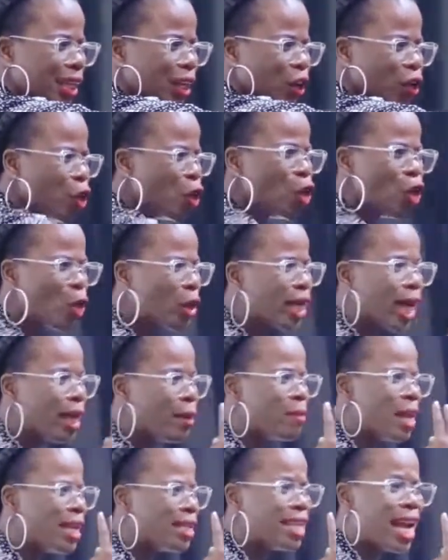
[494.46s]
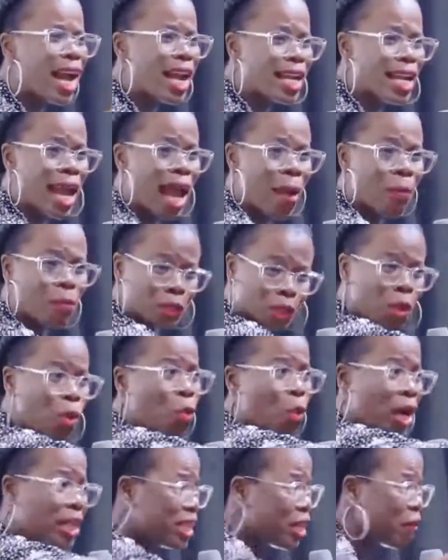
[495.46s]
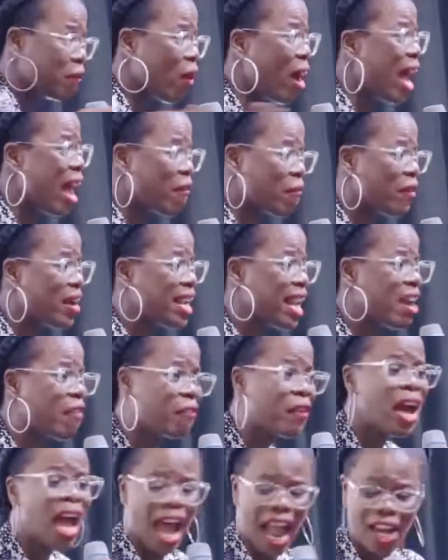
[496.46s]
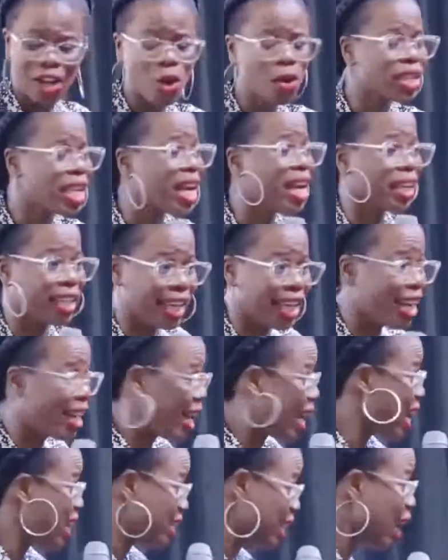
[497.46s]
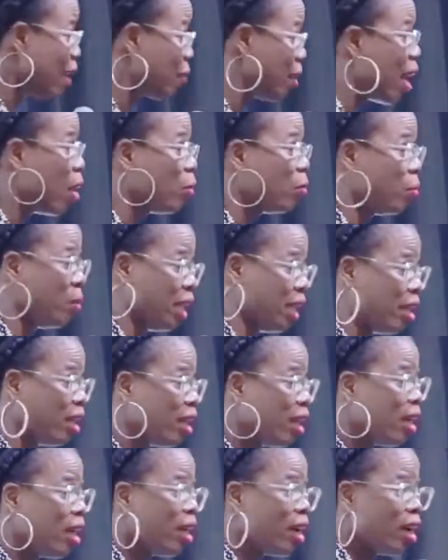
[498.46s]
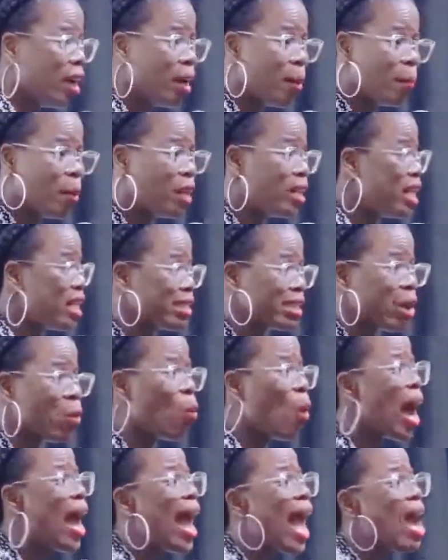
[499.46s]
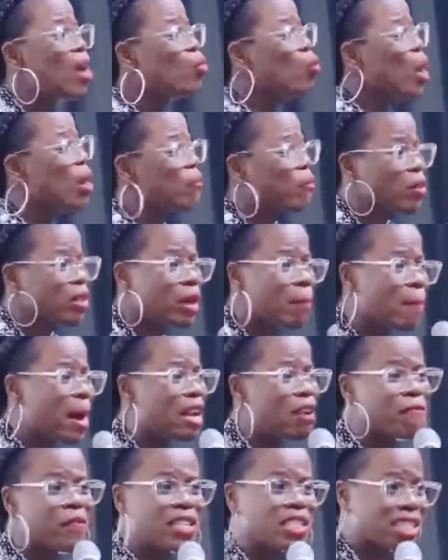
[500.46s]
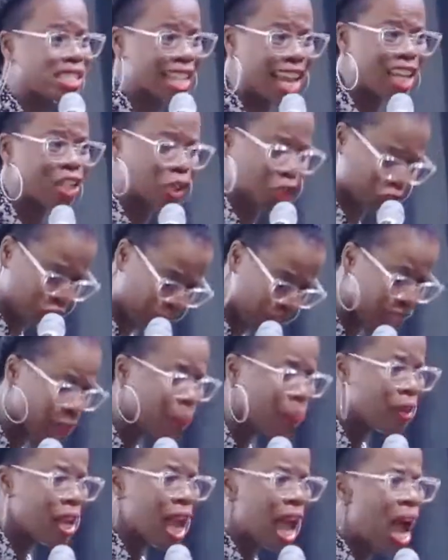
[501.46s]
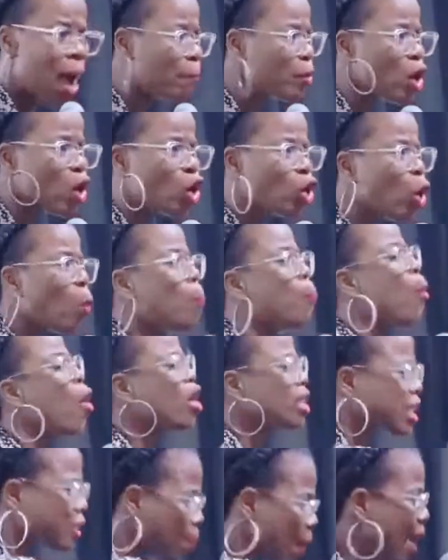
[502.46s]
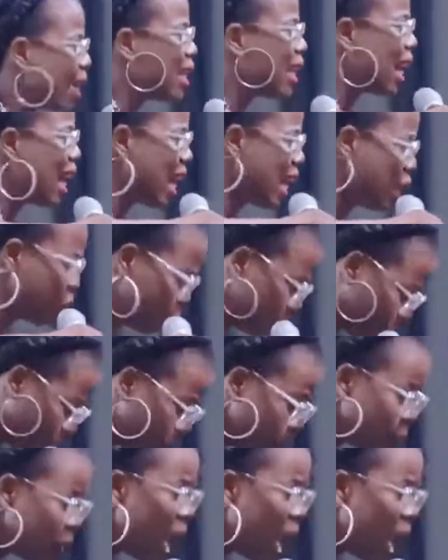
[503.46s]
You look at him like, Daddy, I'm still waiting for F and F. I know they are here, guys. They're around me. But listen, while I wait for the manifestation, I'm not going to pause my life.